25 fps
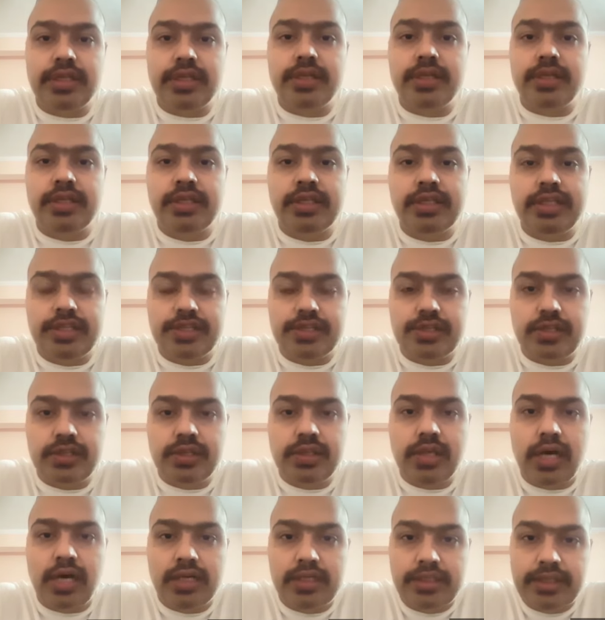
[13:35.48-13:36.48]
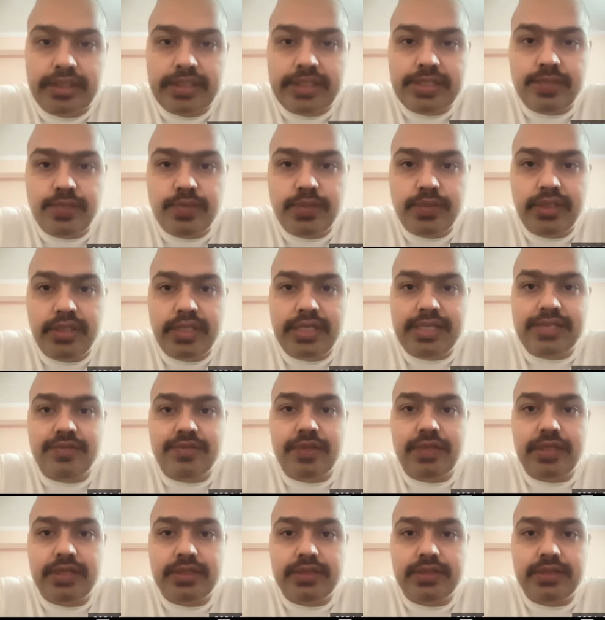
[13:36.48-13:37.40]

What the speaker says: increase in RTS spirit, as well